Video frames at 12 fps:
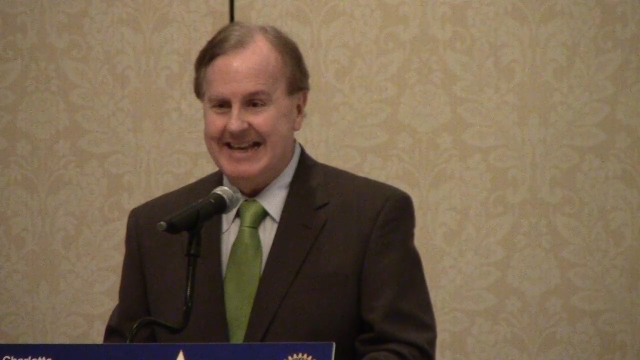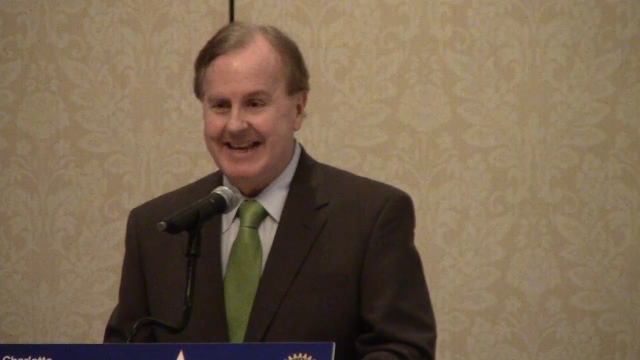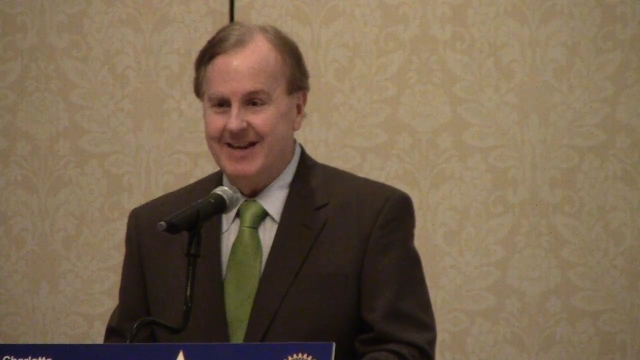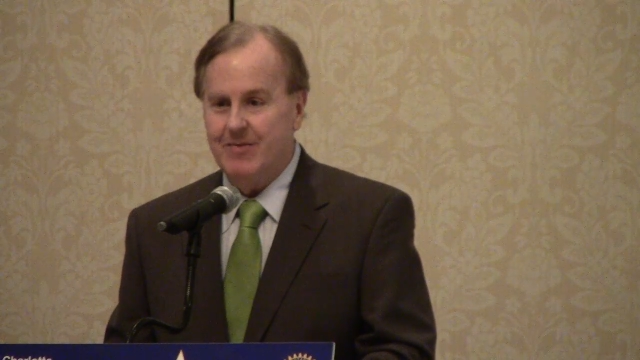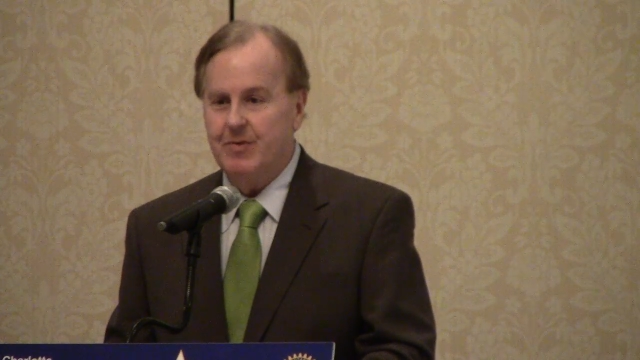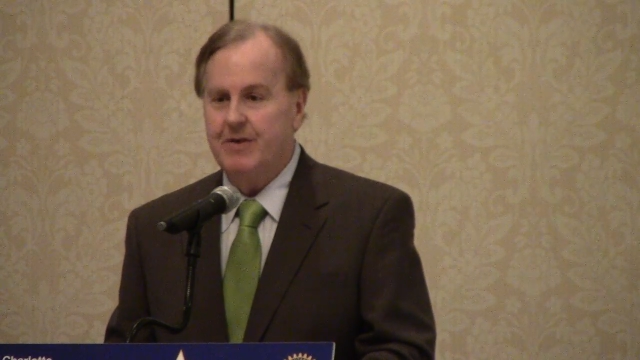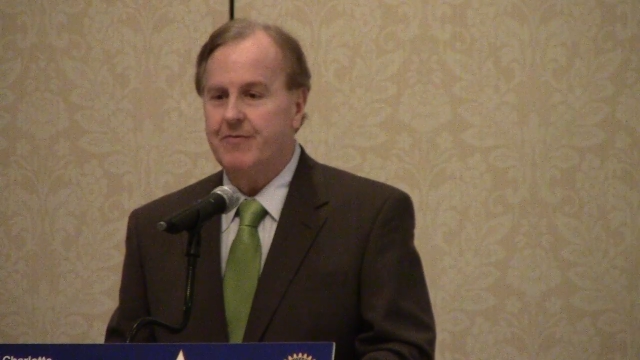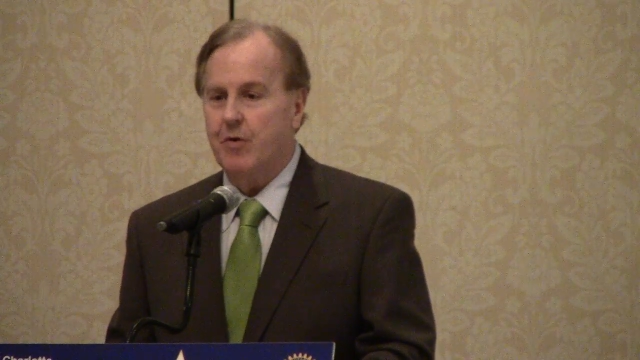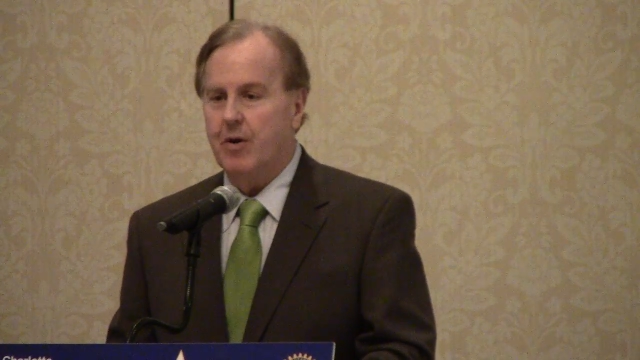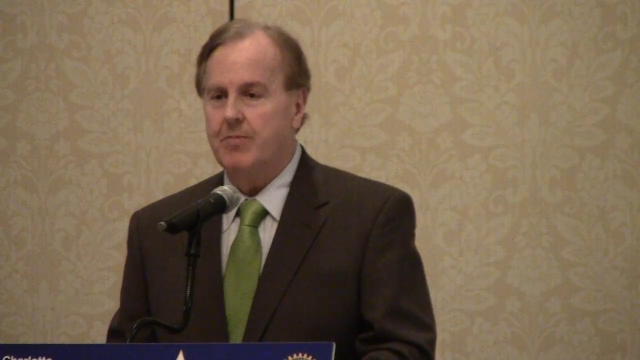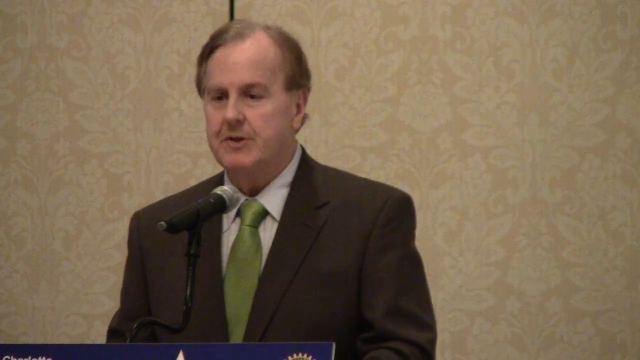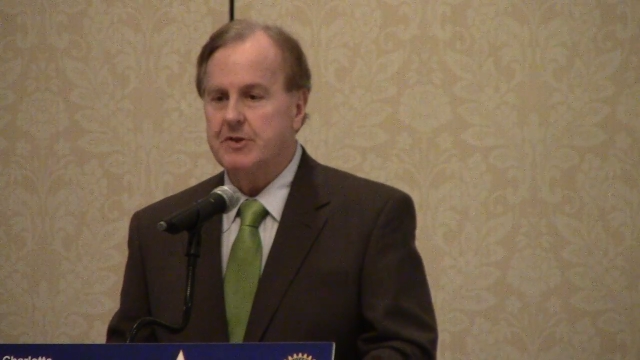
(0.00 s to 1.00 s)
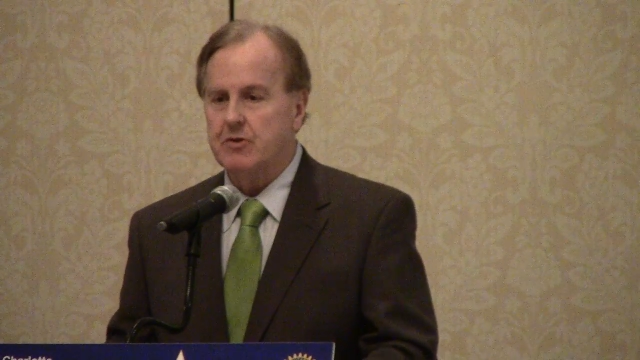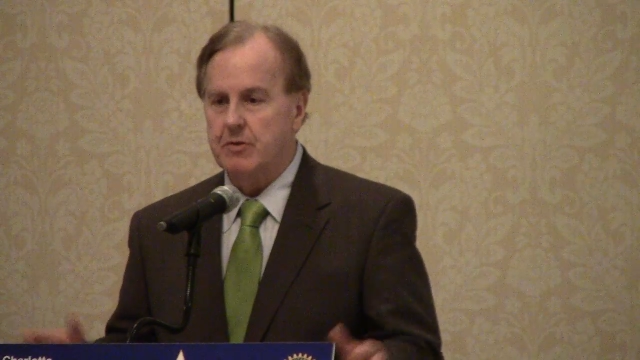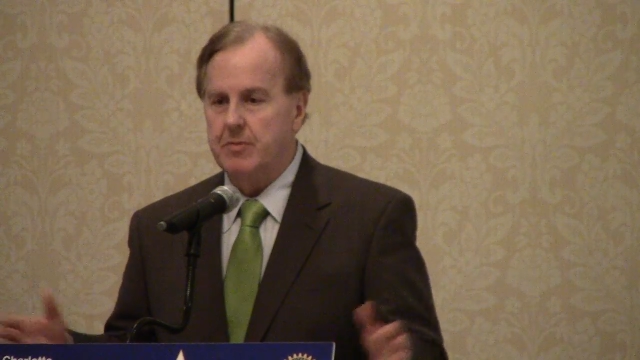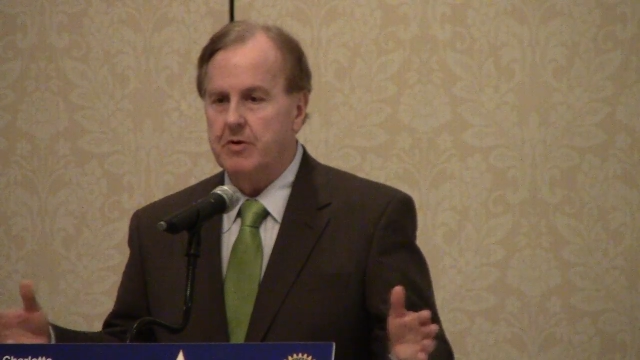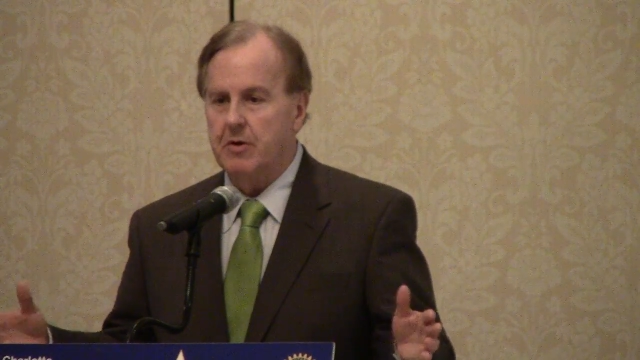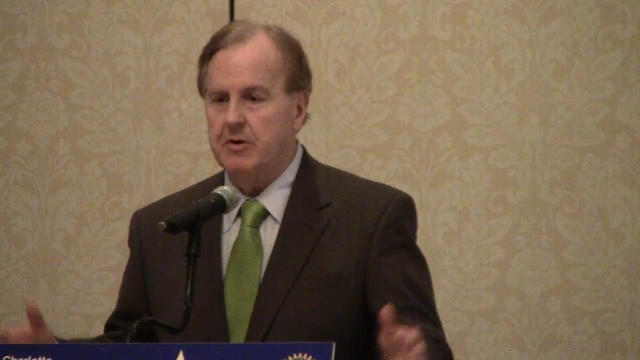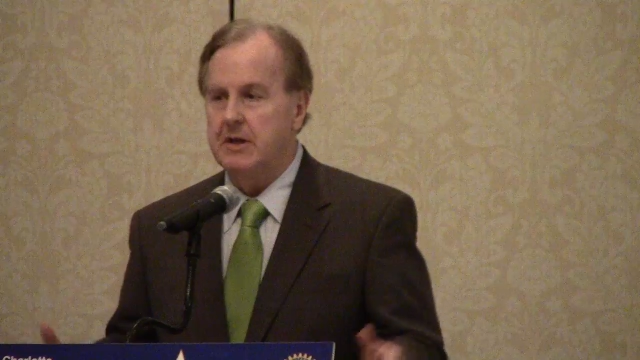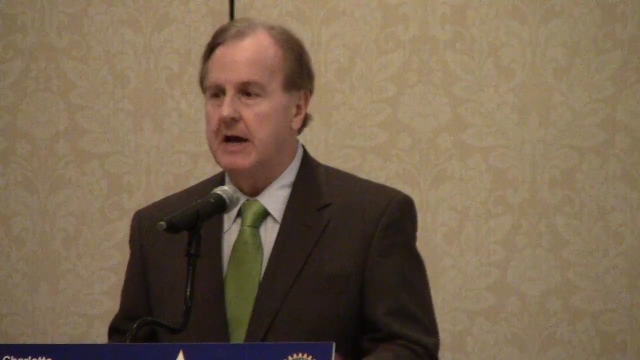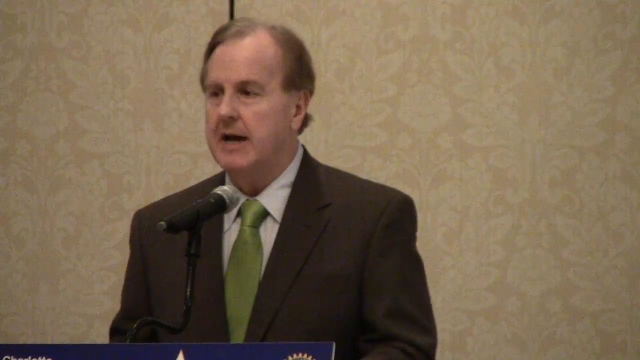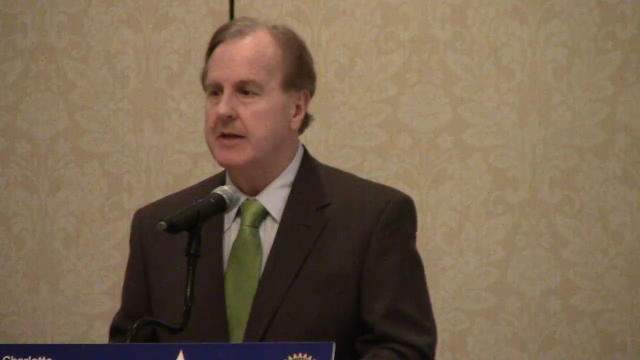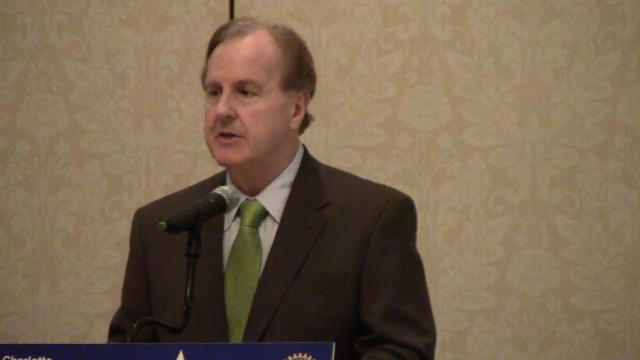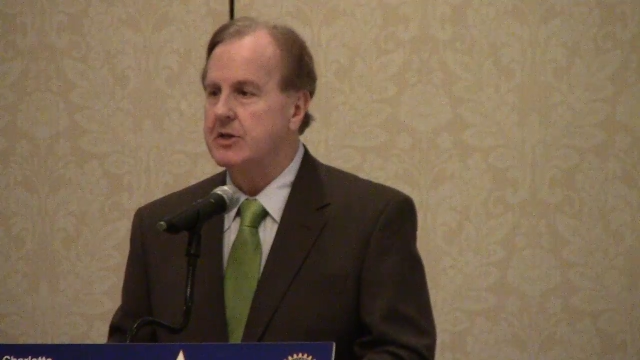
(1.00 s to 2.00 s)
And we formed this group called
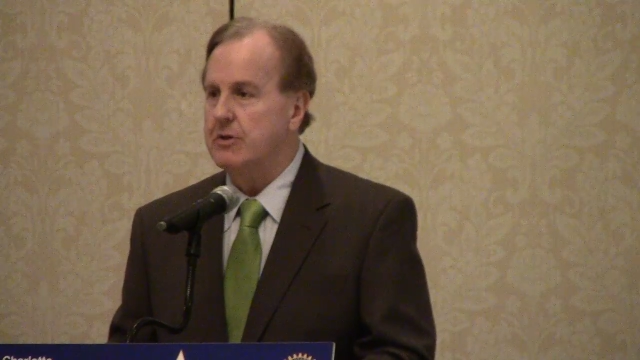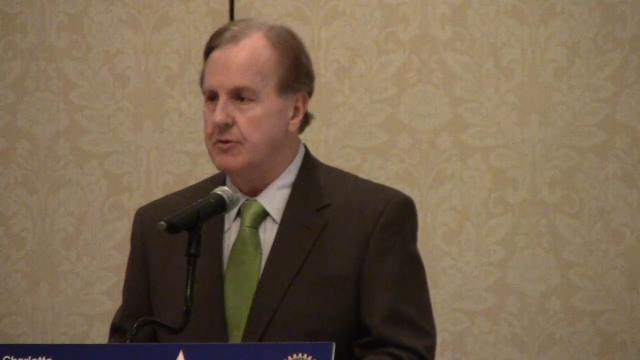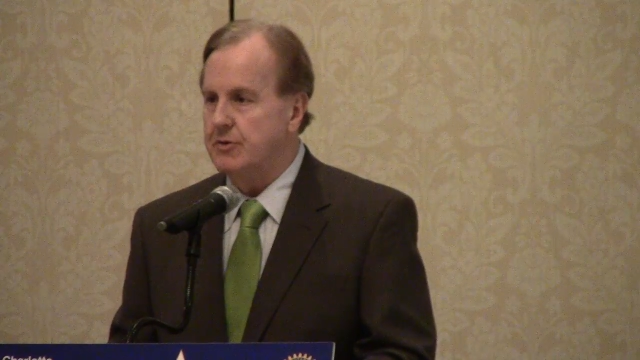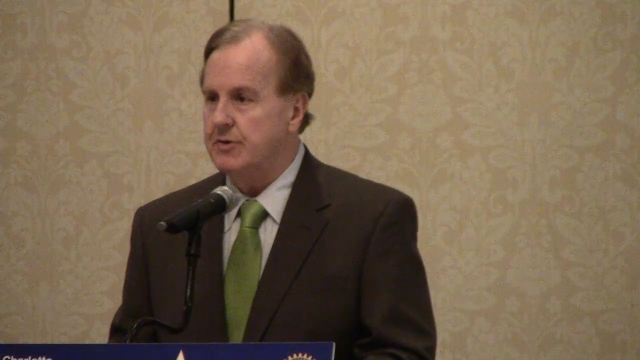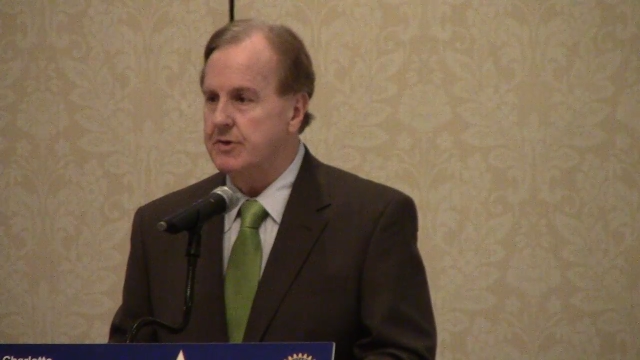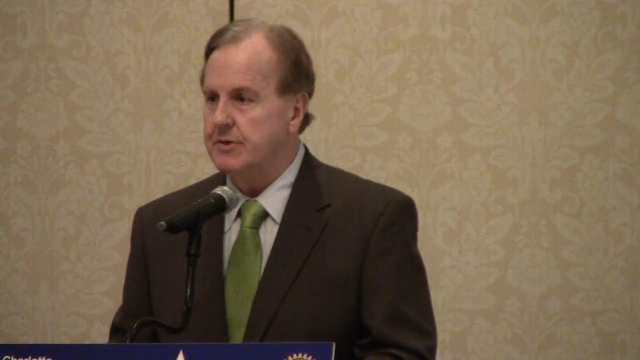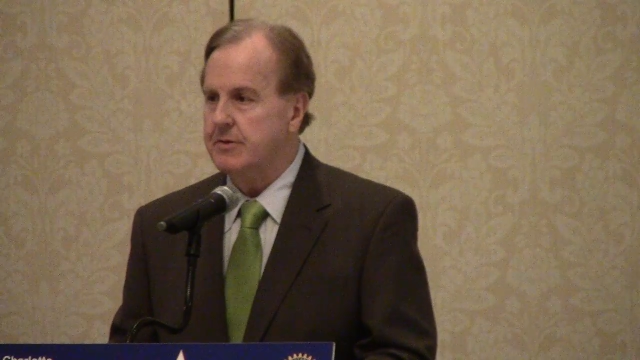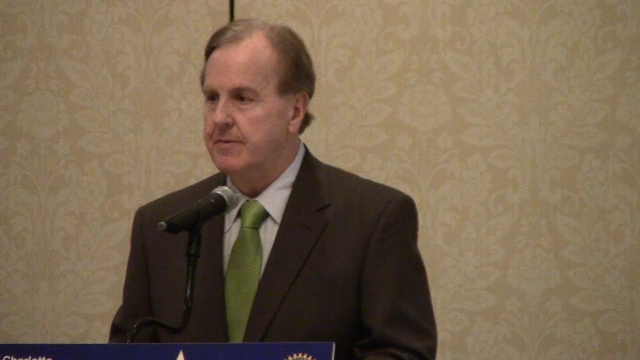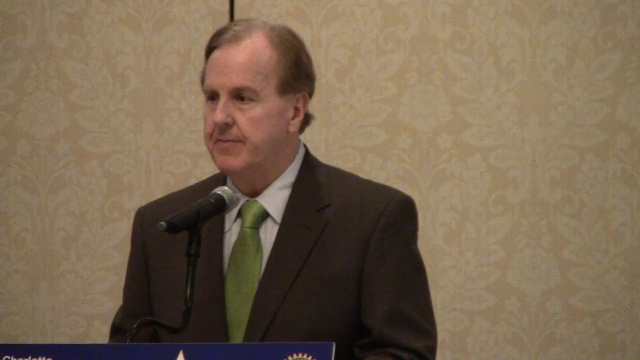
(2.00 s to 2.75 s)
United Solutions